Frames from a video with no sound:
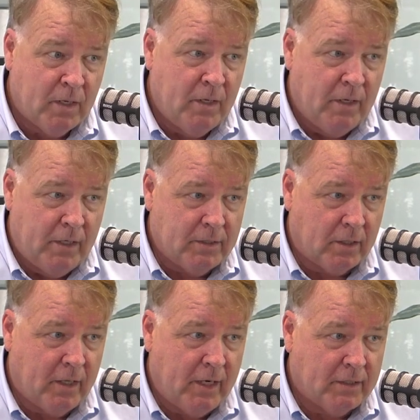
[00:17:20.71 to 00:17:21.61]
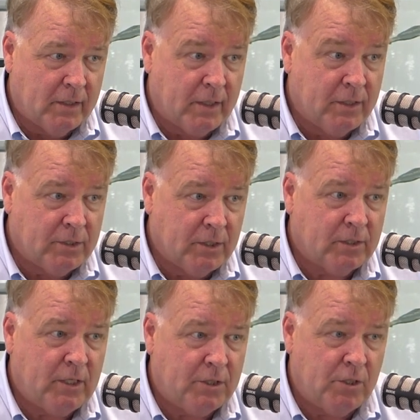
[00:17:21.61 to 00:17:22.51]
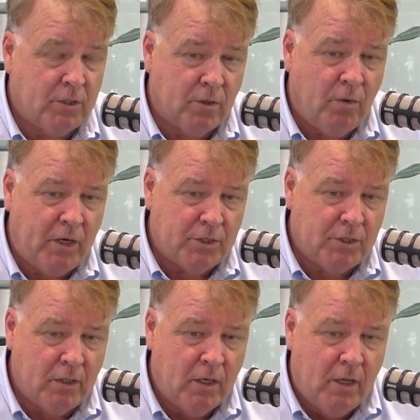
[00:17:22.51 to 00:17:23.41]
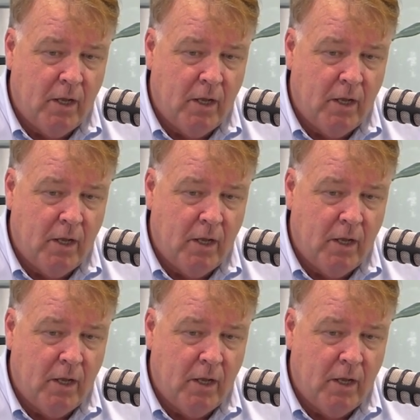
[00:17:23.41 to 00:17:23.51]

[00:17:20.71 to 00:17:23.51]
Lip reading: Mm. It's the classic succession question.